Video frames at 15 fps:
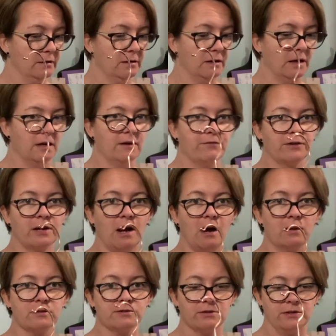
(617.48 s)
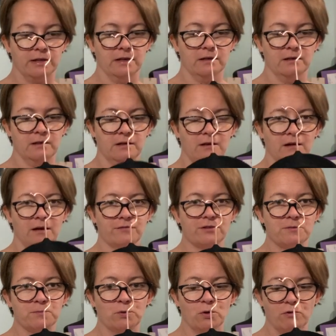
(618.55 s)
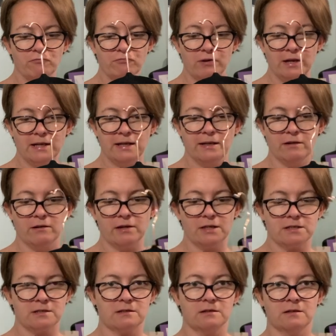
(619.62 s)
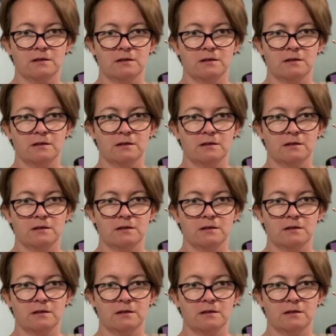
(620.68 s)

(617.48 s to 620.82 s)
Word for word: I love the colours on it. I've just bought a really nice